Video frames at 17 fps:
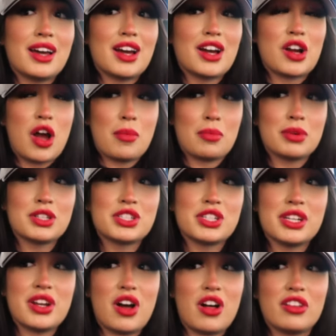
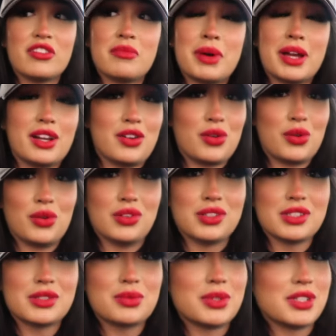accomplishing all of my
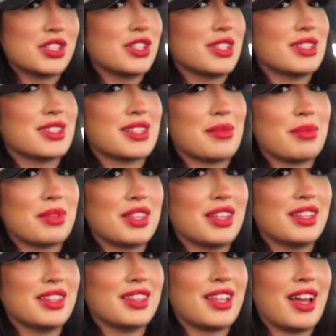goals, which is
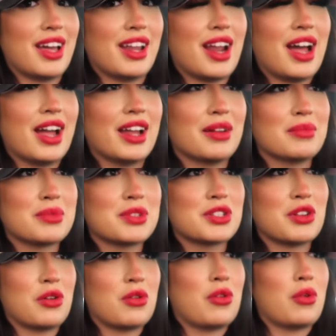something that I am
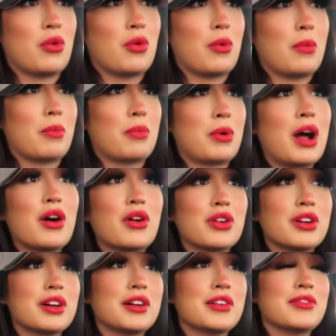so
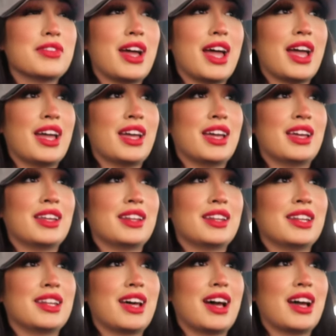proud of.
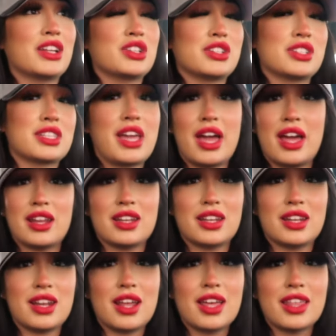And I just can't
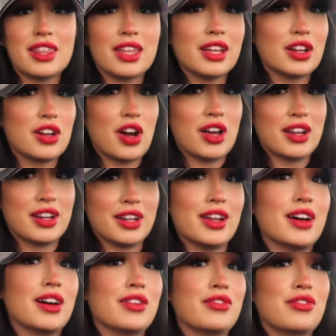thank God
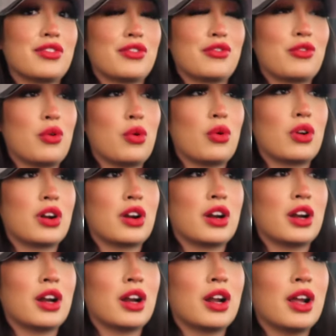enough
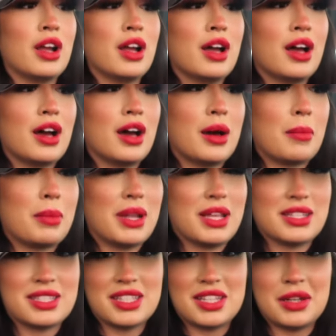for
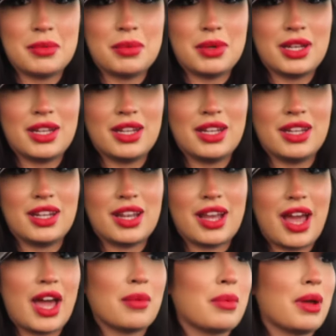blessing me
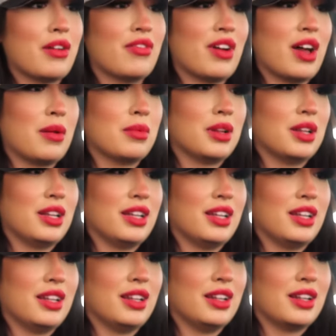and my
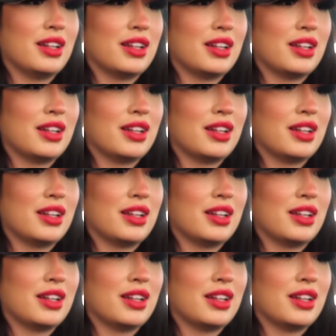family